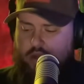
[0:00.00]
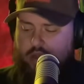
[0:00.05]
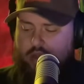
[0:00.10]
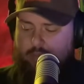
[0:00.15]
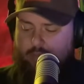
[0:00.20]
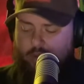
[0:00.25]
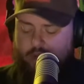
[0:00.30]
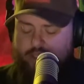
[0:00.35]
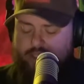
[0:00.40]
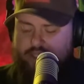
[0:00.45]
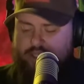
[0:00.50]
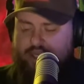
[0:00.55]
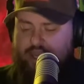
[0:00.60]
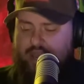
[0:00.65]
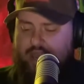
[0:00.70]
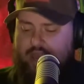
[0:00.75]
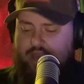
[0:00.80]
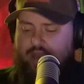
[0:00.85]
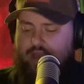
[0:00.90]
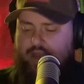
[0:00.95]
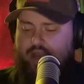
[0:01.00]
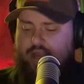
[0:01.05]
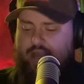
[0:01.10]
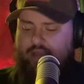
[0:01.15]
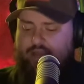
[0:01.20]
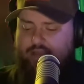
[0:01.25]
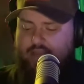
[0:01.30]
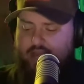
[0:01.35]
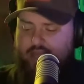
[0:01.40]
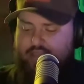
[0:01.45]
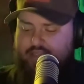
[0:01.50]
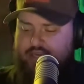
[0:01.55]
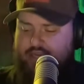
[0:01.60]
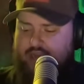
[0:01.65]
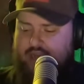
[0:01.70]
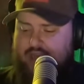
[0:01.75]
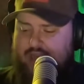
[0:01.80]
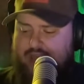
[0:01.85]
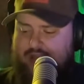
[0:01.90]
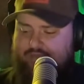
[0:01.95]
And once again, it doesn't
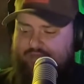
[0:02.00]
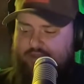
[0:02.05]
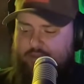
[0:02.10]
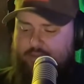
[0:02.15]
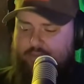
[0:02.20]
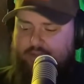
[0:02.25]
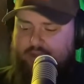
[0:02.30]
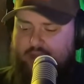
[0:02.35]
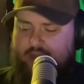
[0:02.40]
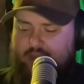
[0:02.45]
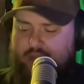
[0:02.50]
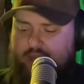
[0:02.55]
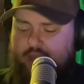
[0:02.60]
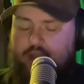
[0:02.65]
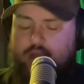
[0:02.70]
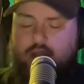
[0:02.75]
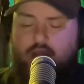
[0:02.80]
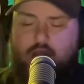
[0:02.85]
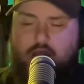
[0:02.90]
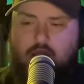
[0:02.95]
have to be